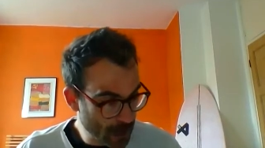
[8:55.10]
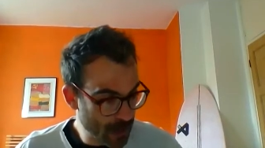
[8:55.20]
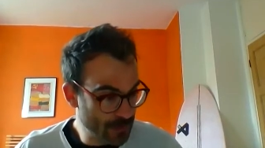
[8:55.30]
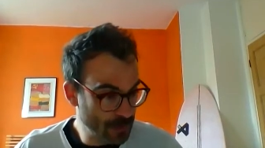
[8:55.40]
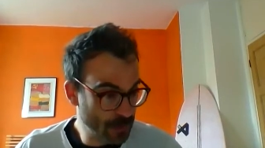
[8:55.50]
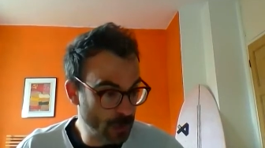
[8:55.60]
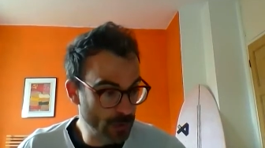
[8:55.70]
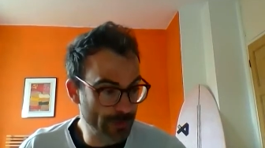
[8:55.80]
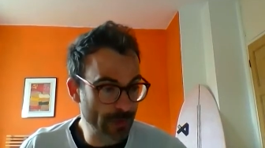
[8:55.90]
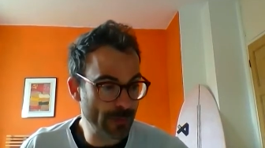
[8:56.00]
have this
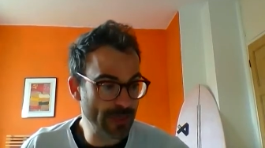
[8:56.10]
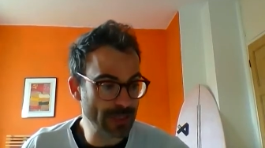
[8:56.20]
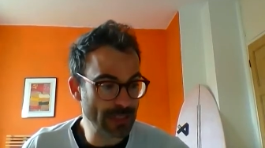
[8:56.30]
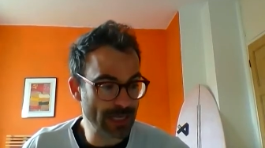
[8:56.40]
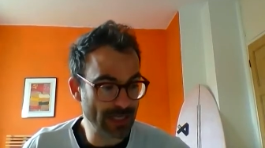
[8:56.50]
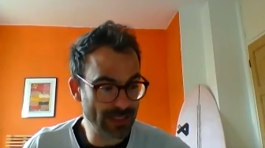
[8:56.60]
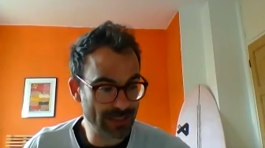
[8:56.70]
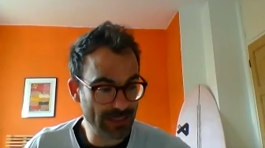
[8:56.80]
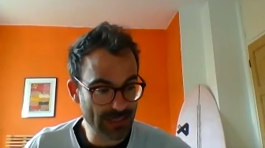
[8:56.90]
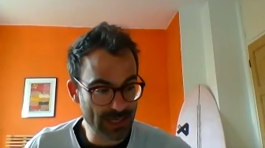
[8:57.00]
Recall of MPs
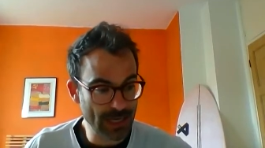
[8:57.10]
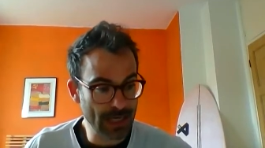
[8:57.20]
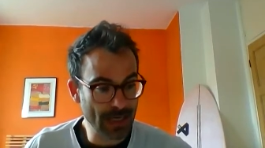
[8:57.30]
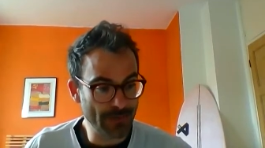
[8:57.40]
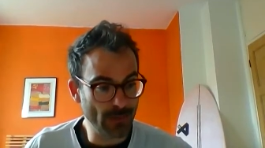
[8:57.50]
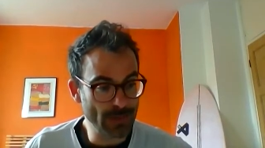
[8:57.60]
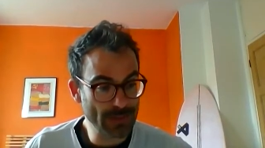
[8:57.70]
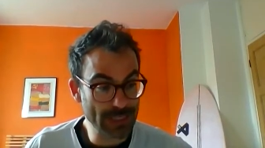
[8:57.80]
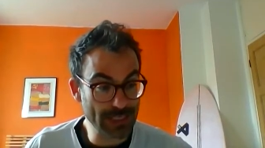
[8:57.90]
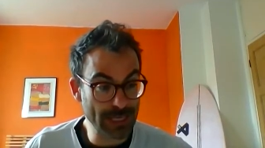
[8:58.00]
Act for a
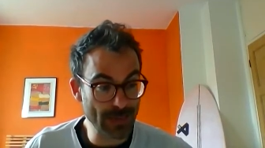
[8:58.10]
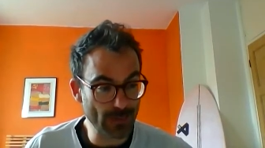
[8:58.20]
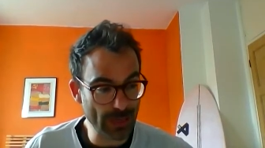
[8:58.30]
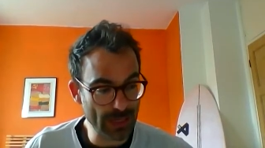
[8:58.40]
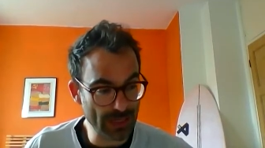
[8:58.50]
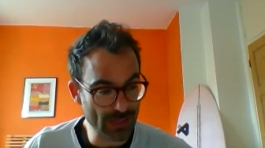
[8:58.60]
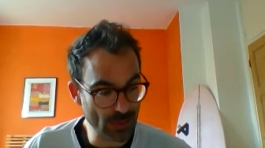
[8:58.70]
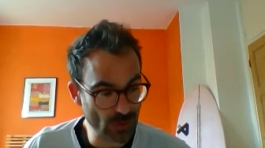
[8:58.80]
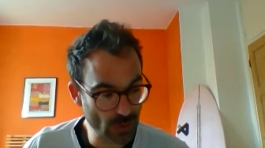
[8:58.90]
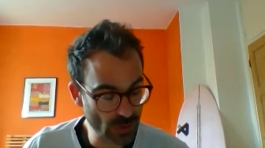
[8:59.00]
sitting MP
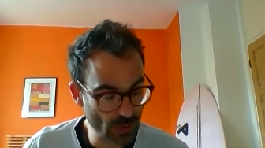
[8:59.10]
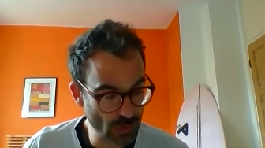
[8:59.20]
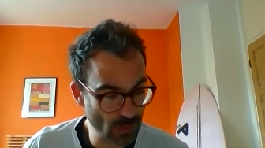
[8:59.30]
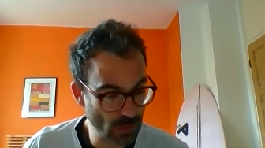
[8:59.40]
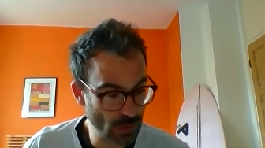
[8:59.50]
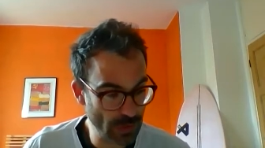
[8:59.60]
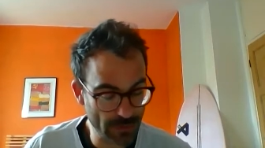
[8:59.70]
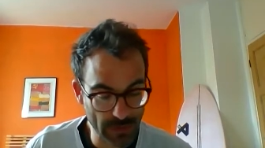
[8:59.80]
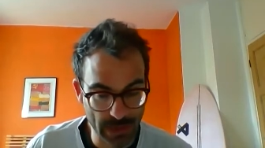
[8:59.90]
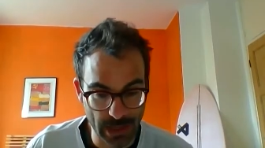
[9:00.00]
who
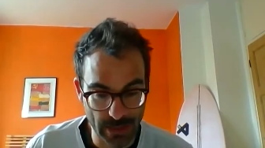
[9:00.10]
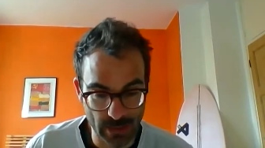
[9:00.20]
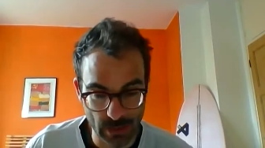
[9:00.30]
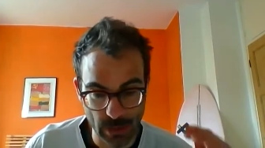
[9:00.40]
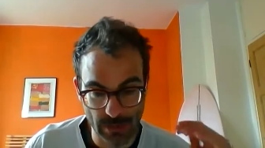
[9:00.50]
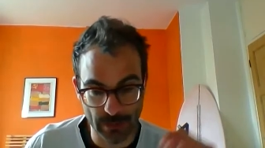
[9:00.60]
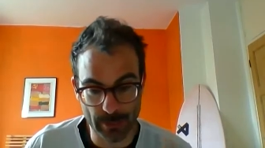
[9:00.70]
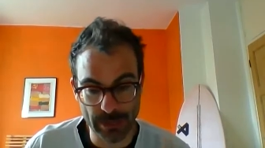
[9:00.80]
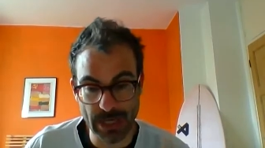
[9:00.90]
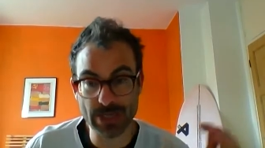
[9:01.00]
if you have a
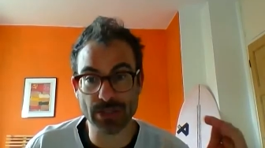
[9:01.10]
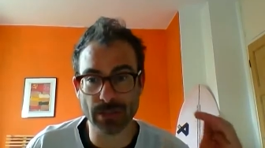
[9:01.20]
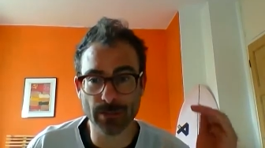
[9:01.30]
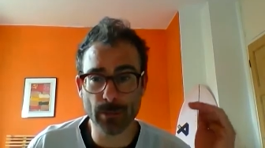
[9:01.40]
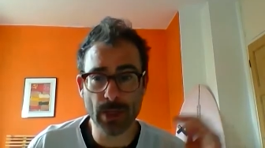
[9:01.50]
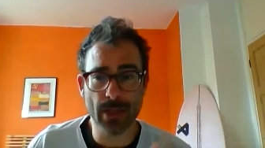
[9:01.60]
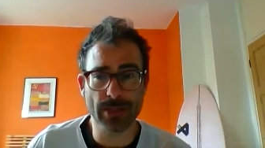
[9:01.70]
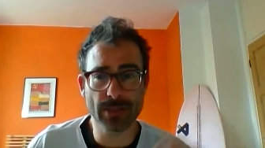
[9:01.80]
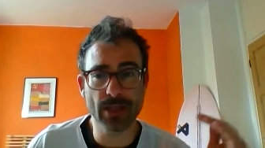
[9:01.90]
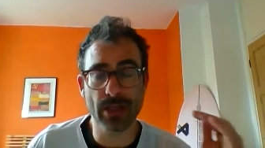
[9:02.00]
petition
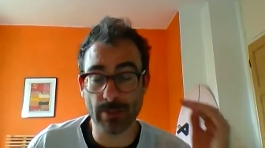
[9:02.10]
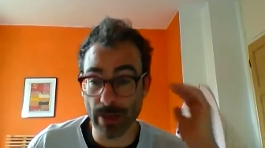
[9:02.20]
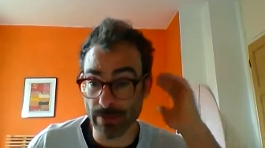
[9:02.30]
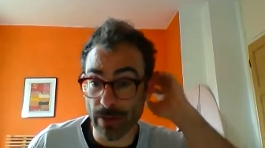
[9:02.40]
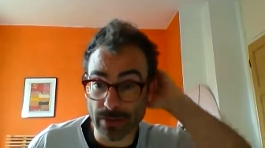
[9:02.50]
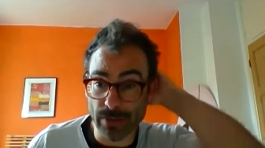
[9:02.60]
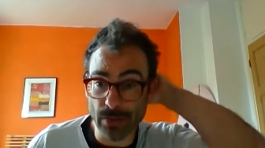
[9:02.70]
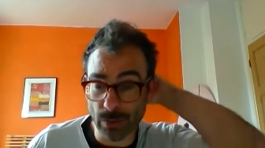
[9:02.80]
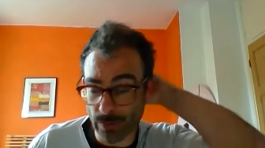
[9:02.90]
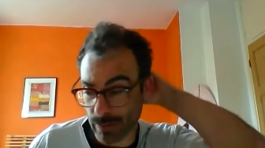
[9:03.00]
and a certain amount of voters
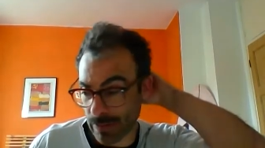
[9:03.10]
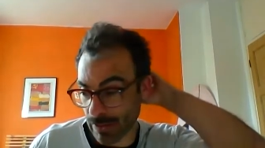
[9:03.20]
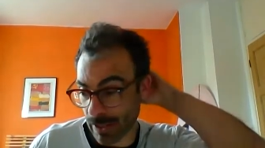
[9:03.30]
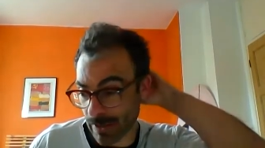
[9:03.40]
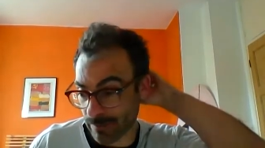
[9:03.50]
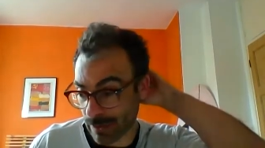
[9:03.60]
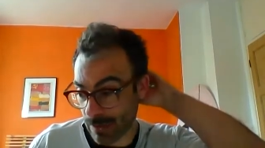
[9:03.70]
call for it, you'll have